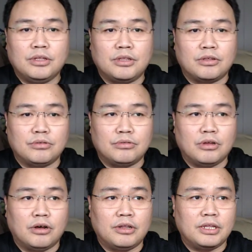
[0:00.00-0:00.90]

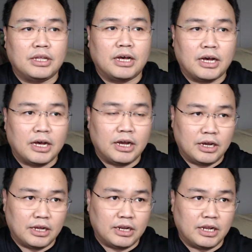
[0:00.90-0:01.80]
not
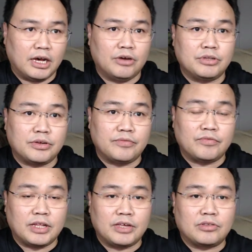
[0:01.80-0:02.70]
allow the
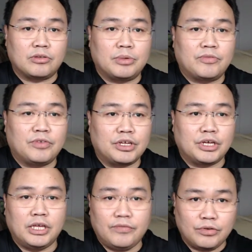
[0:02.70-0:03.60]
lights to be
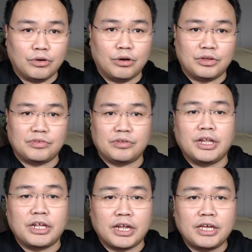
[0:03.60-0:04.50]
flickered if you on your
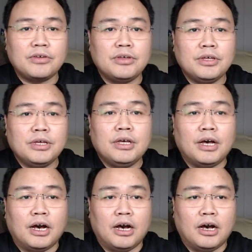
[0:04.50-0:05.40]
ceiling light.
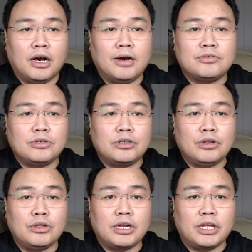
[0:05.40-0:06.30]
So you're
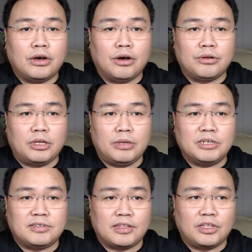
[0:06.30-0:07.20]
going to click on
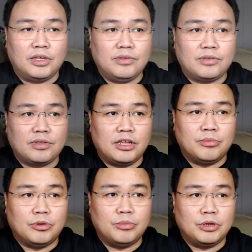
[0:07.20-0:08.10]
image settings, and
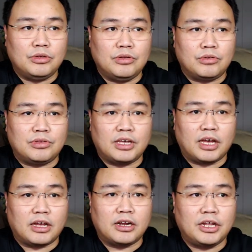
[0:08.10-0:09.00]
the moment you see
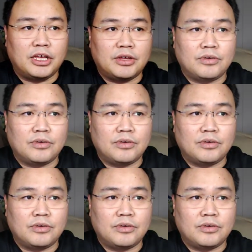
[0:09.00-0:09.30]
I click,